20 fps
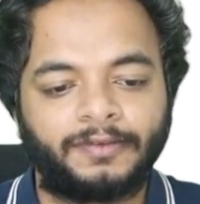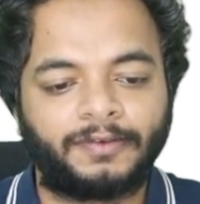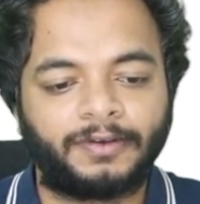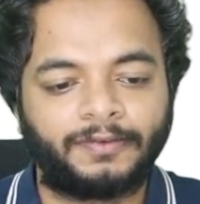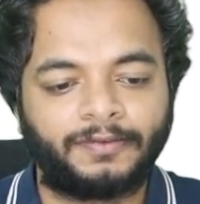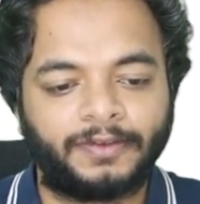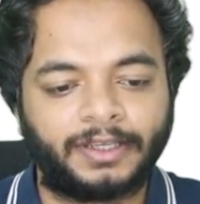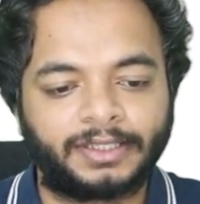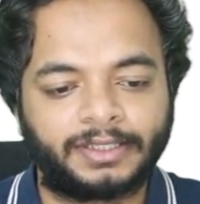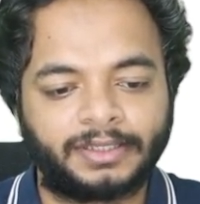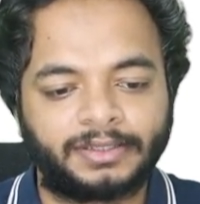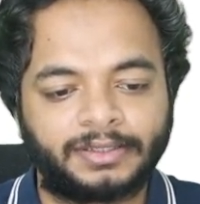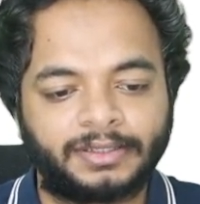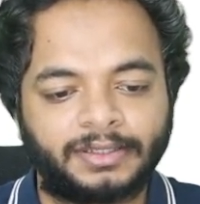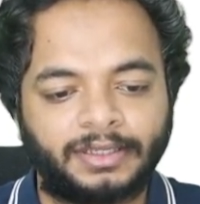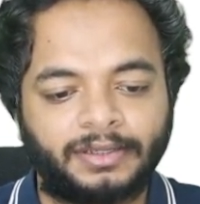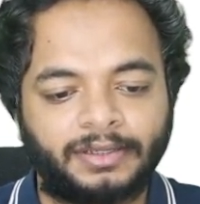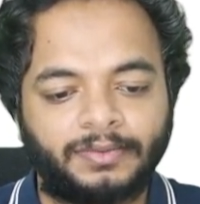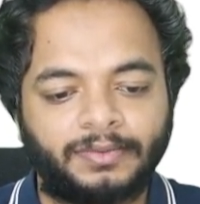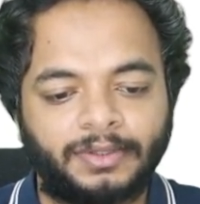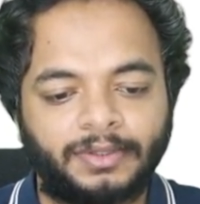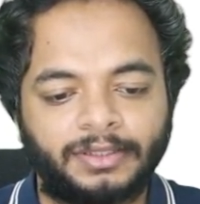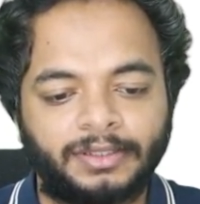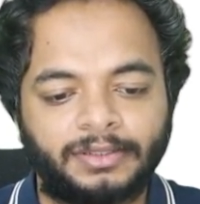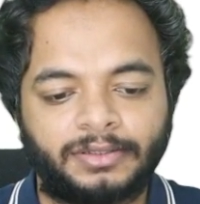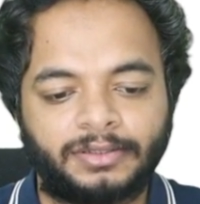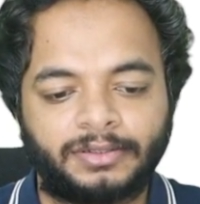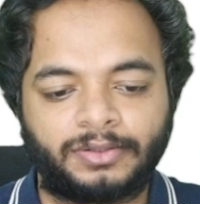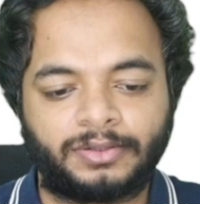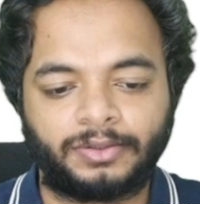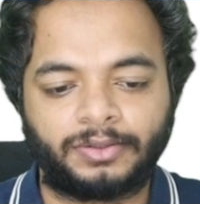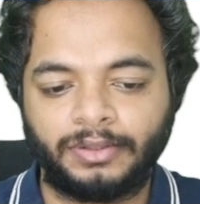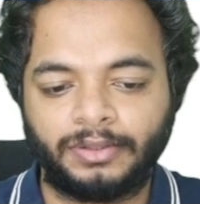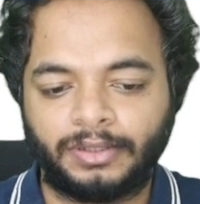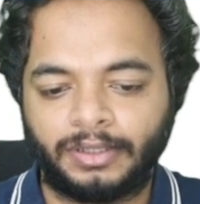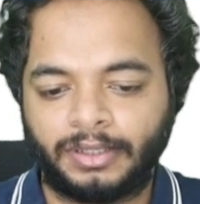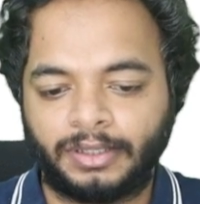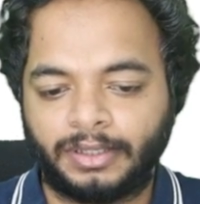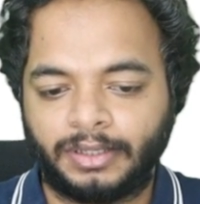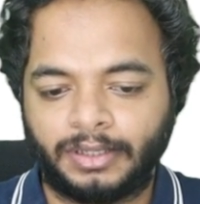f of x is equals to
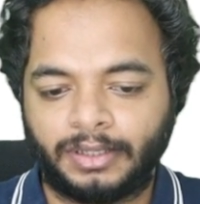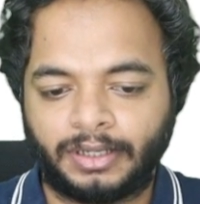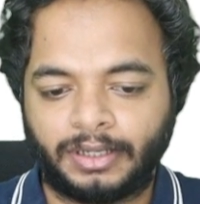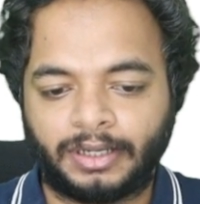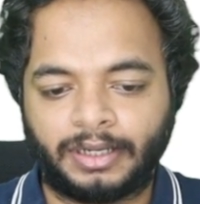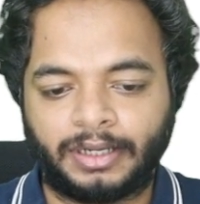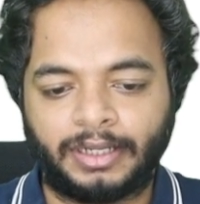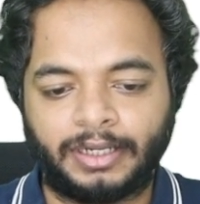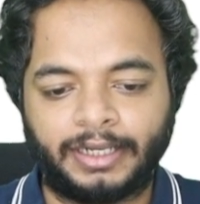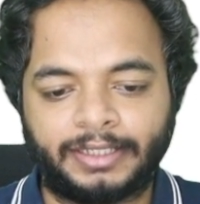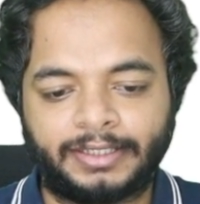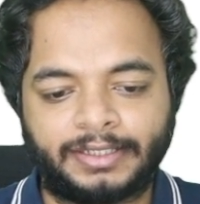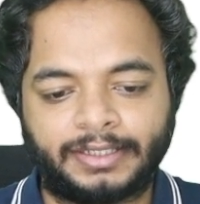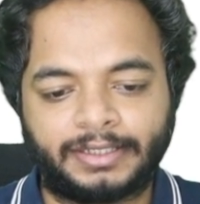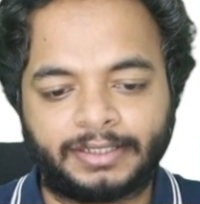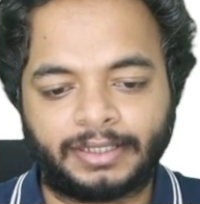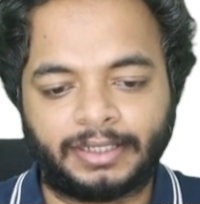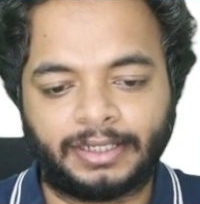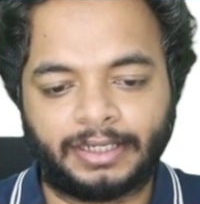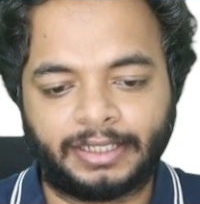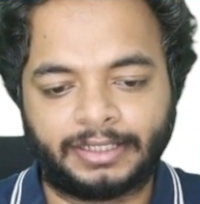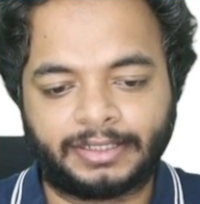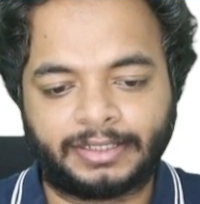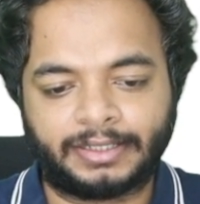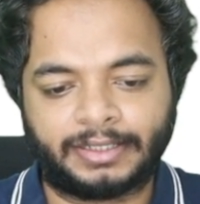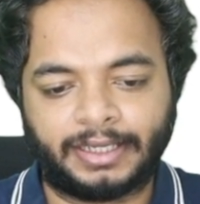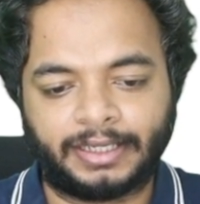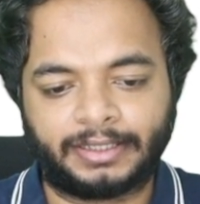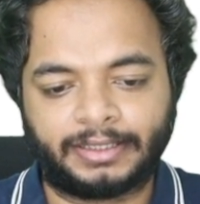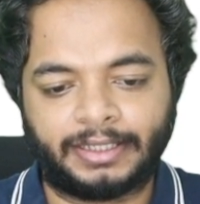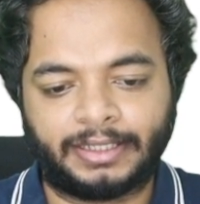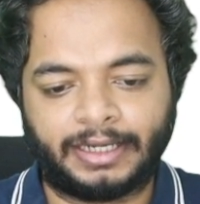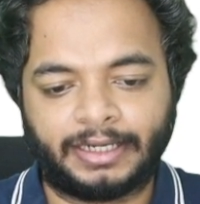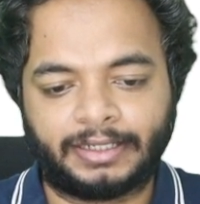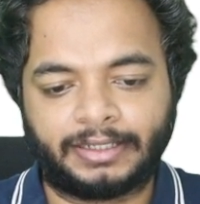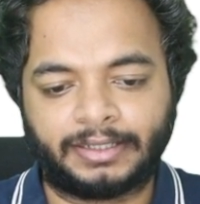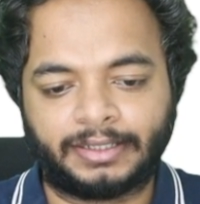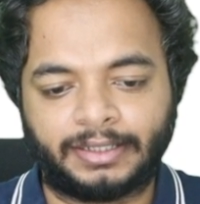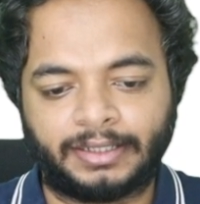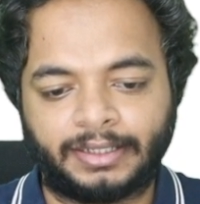let's take
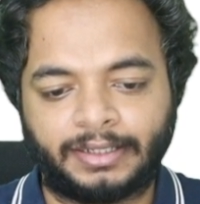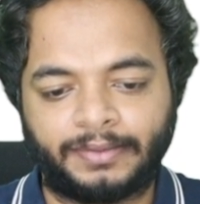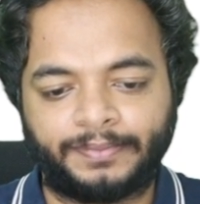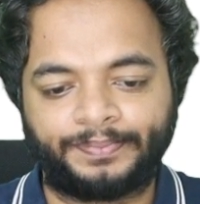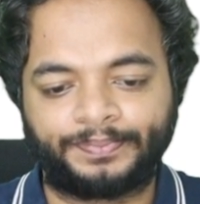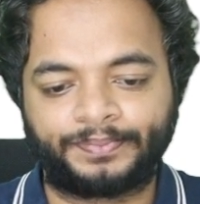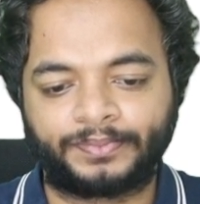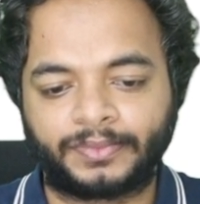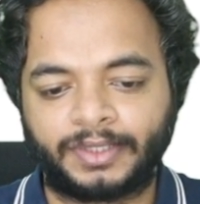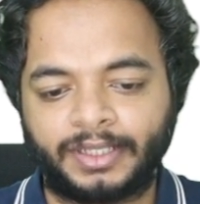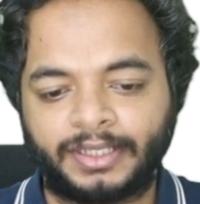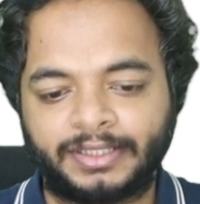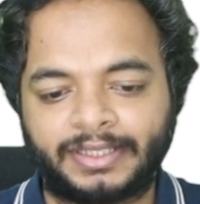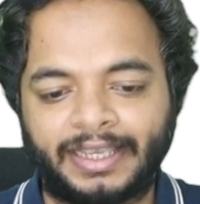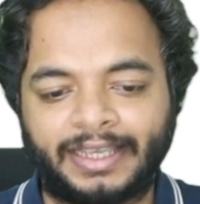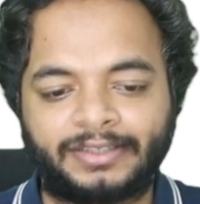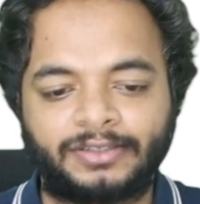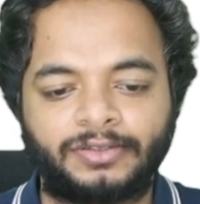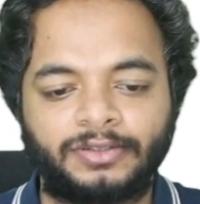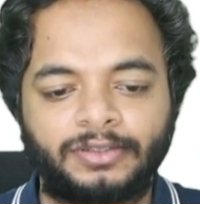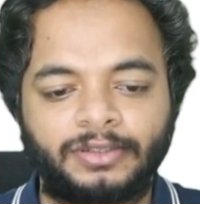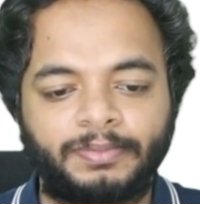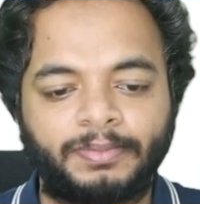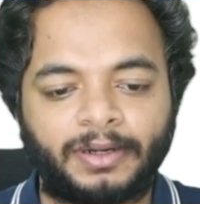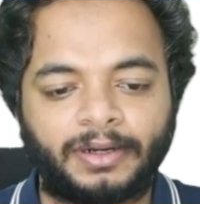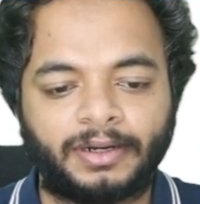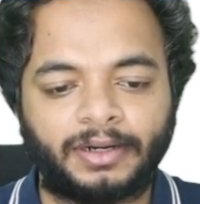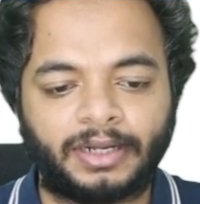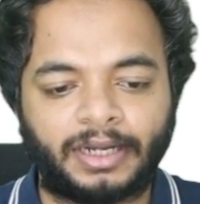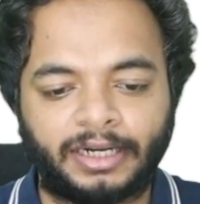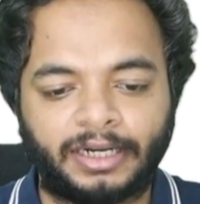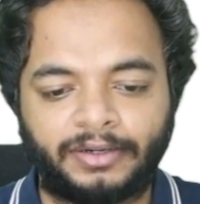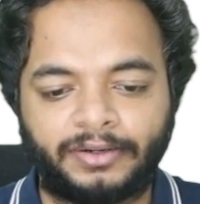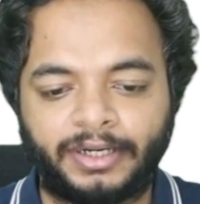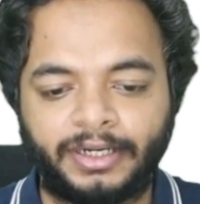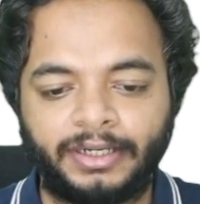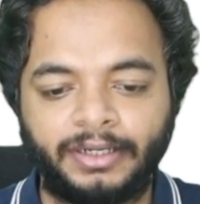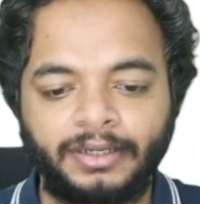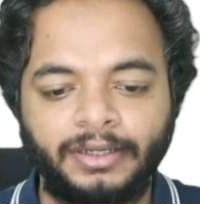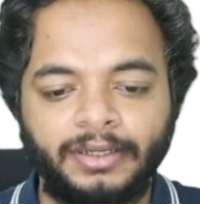that this x to the power
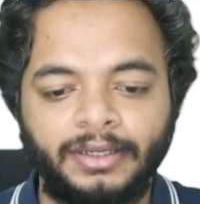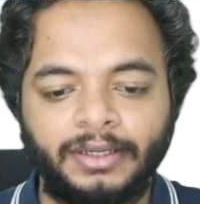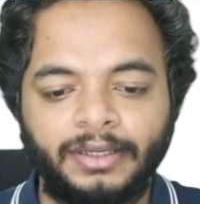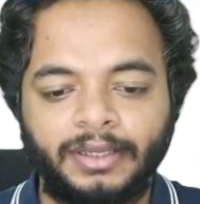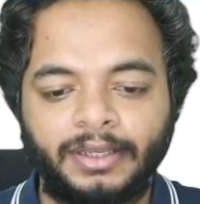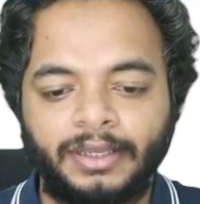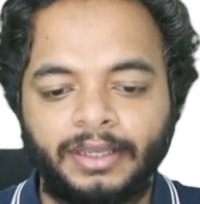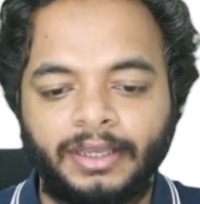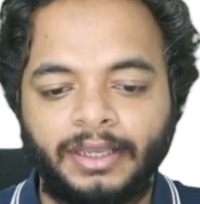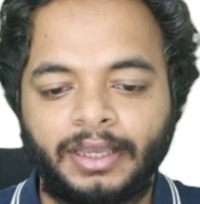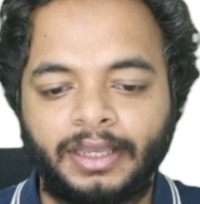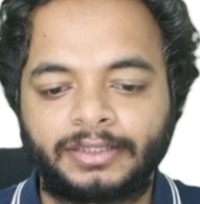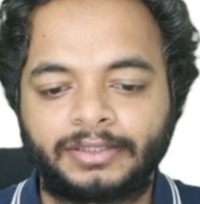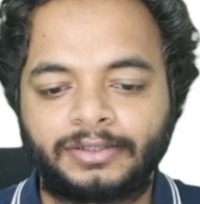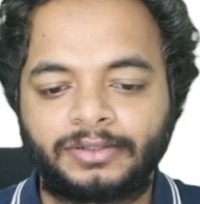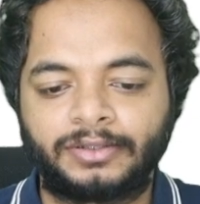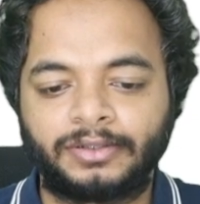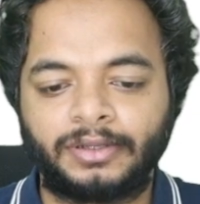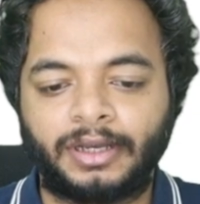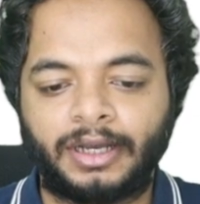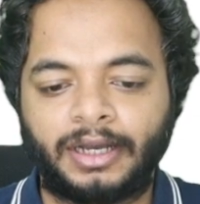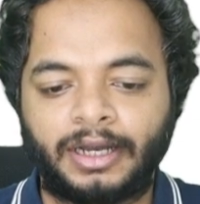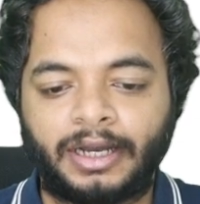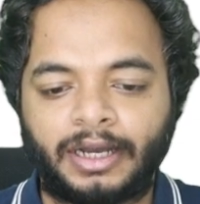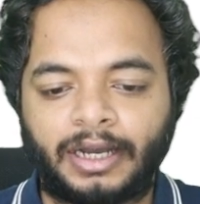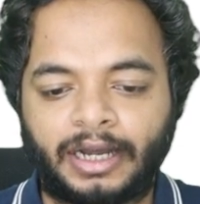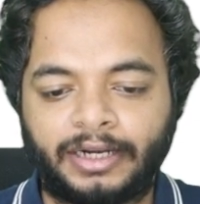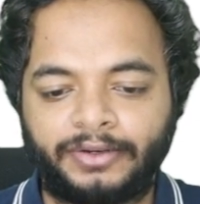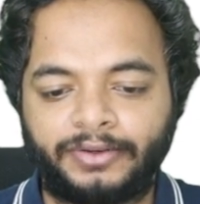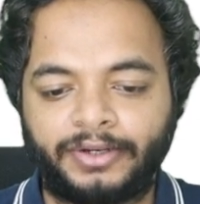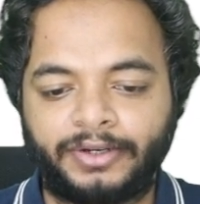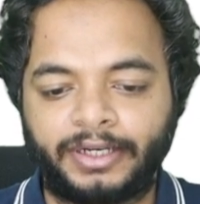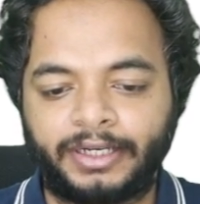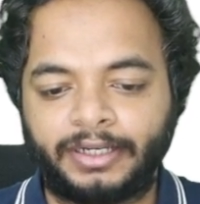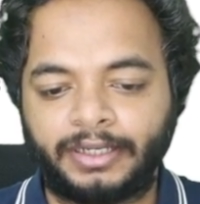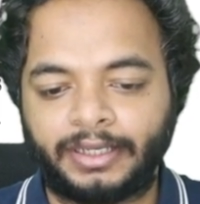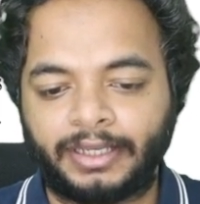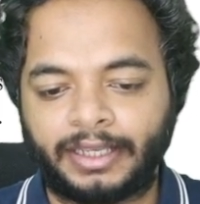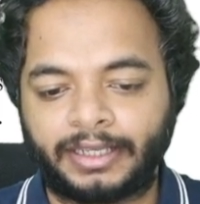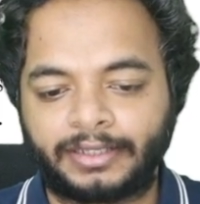100, x to
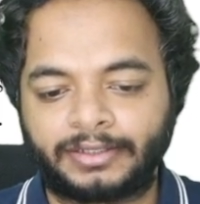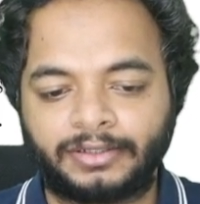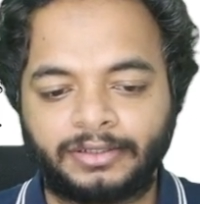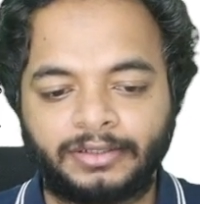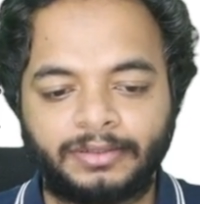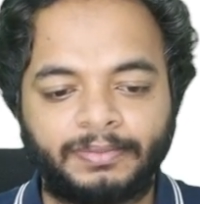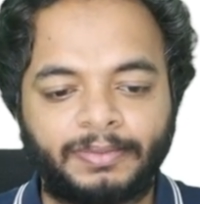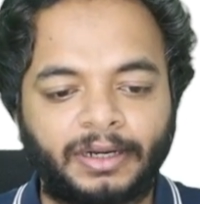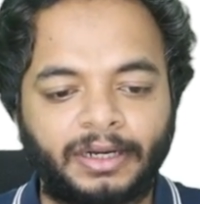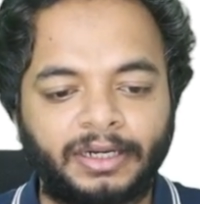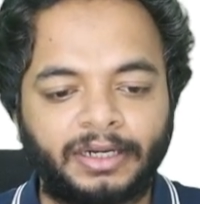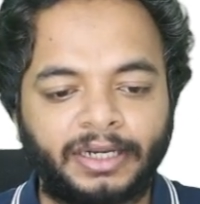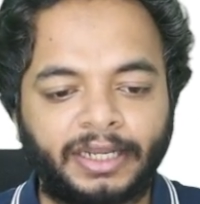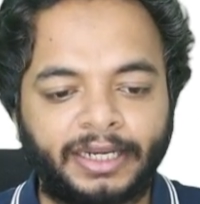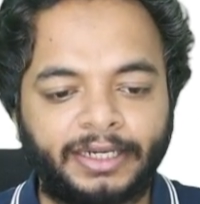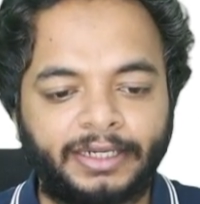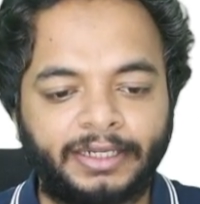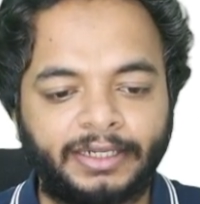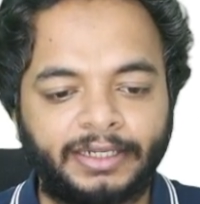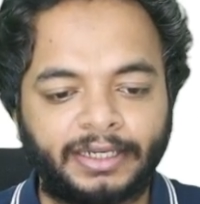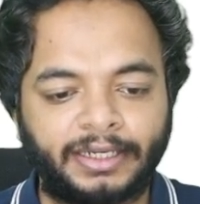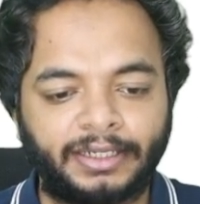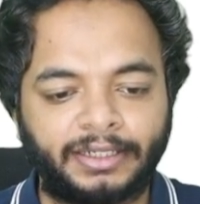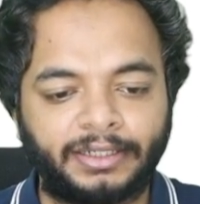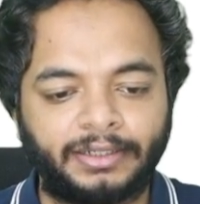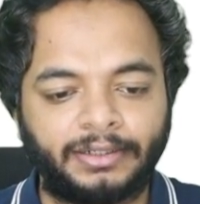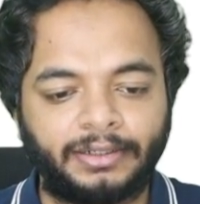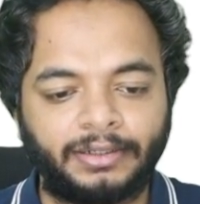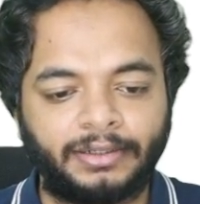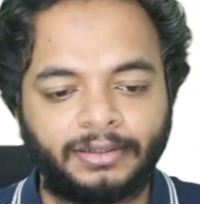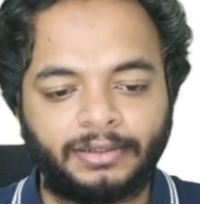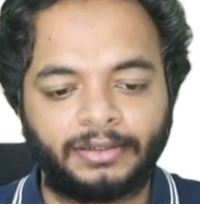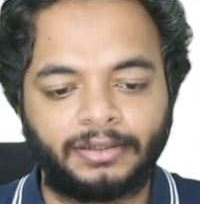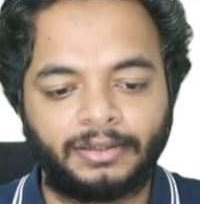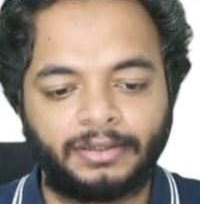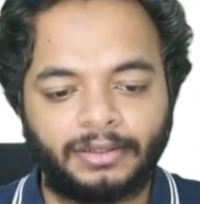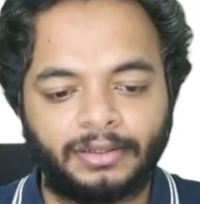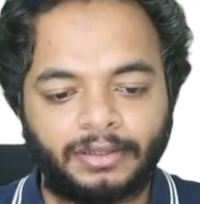100, x to the power 99,